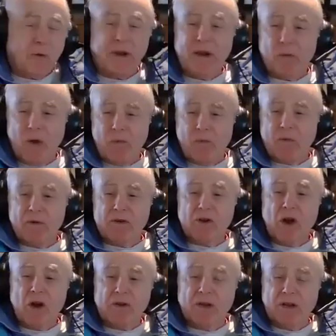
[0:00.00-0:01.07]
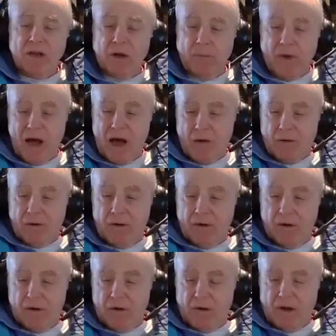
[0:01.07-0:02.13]
anyway, we were talking about
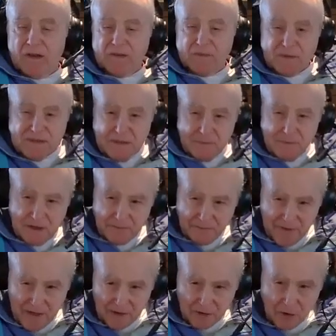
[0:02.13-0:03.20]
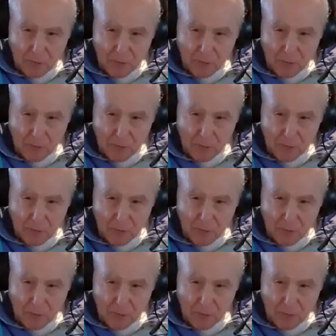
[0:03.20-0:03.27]
a specific event.